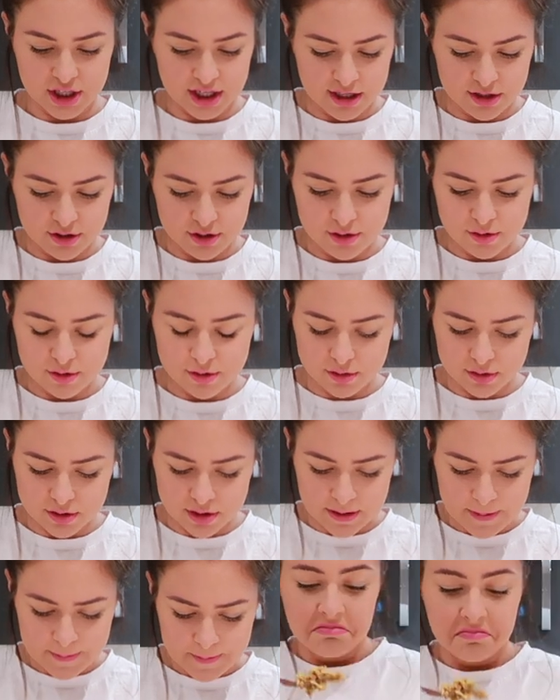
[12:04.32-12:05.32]
chicken
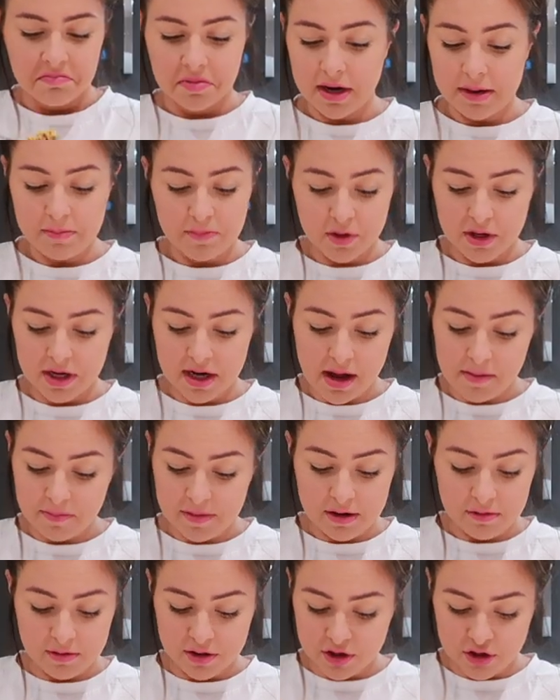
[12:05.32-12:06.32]
noodles, but I'd put it up
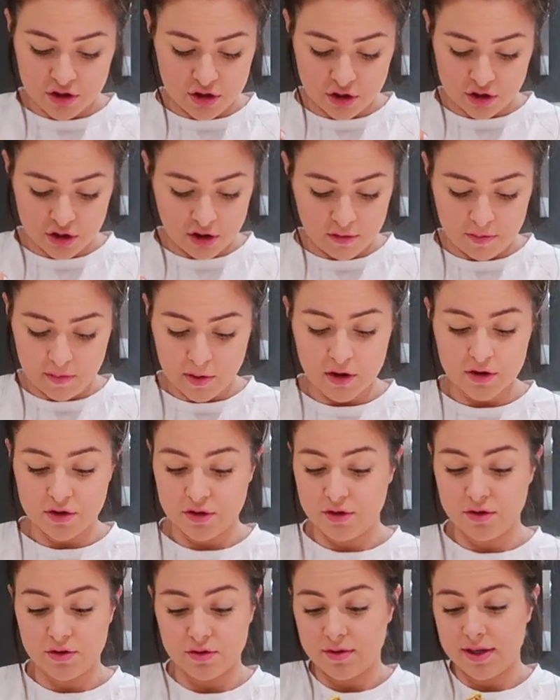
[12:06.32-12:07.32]
there with a good old pot
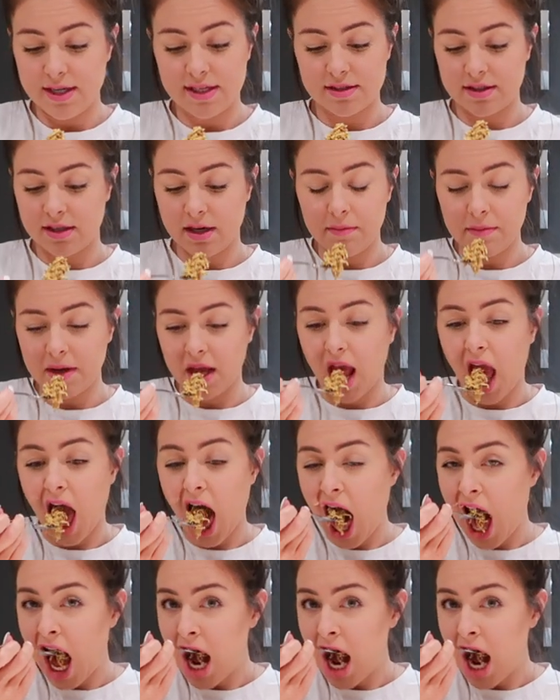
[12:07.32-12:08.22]
noodle. It's yummy.